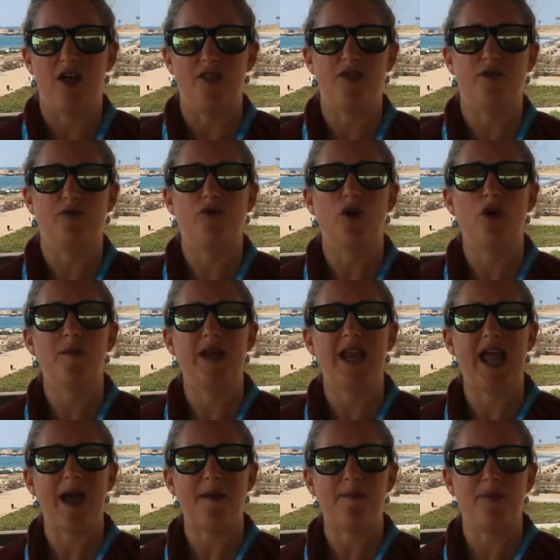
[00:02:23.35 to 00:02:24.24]
the Roman
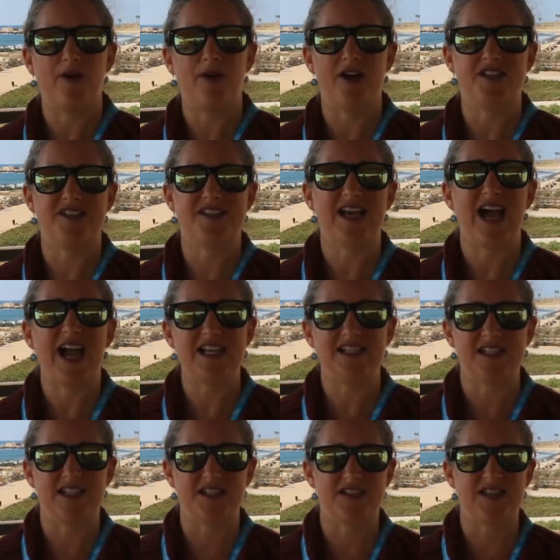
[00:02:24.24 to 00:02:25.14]
Emperor
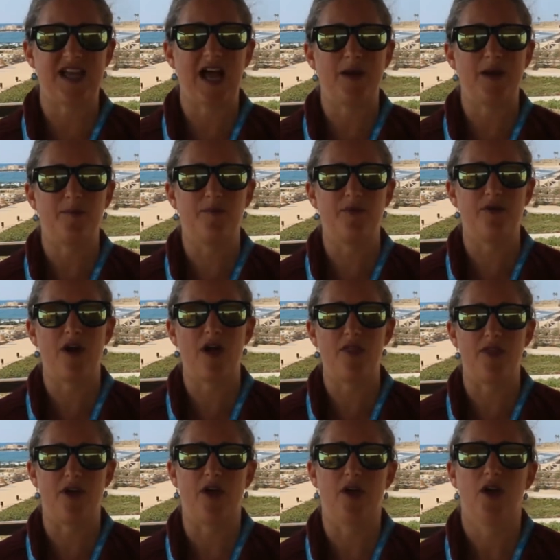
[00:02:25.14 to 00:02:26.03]
Titus had a
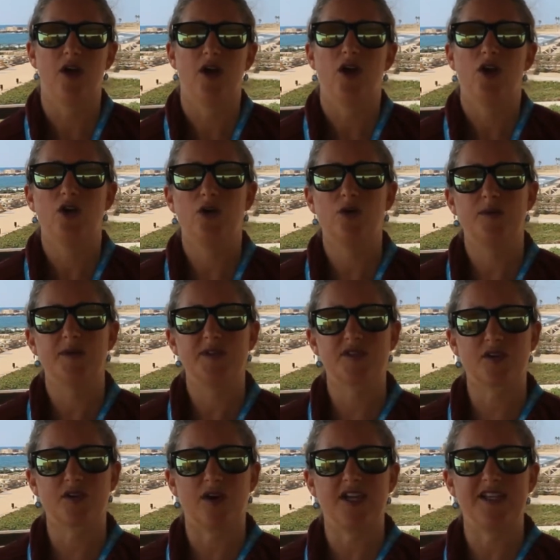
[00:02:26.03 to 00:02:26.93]
brother who was
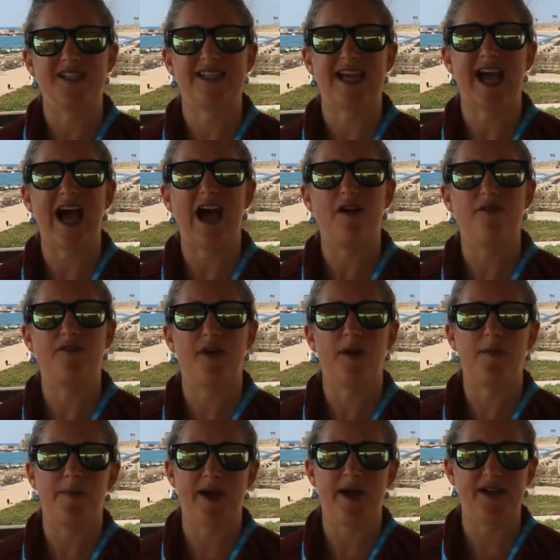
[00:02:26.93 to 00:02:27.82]
going to have
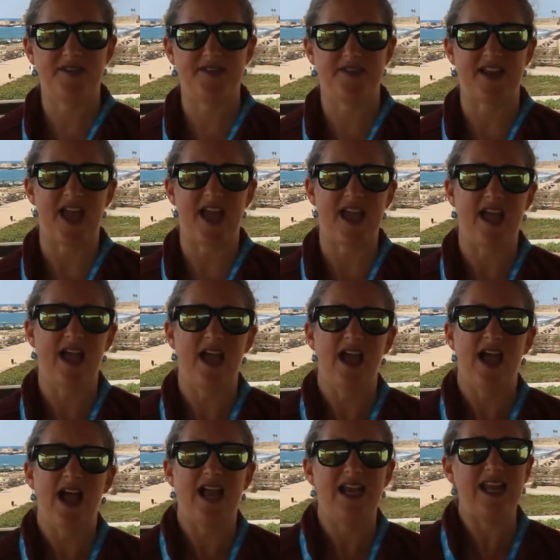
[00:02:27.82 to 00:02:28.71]
a birthday,
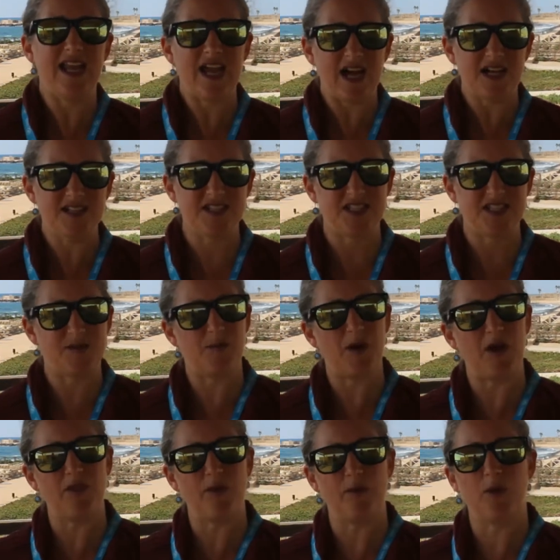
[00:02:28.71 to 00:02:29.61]
and he asked his
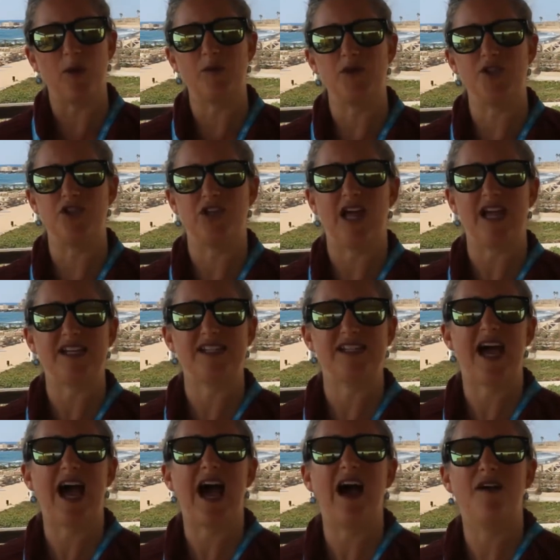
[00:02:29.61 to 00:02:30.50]
brother, what would you like
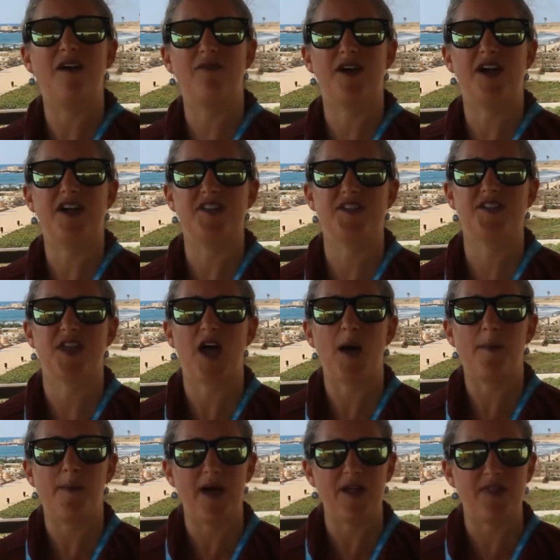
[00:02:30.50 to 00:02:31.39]
to have as
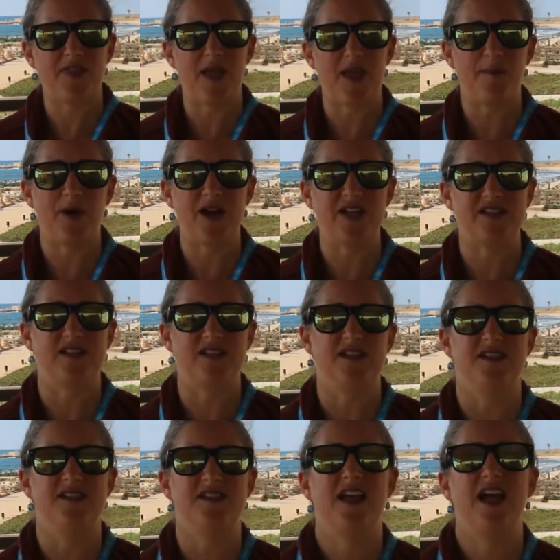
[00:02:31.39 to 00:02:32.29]
a birthday present?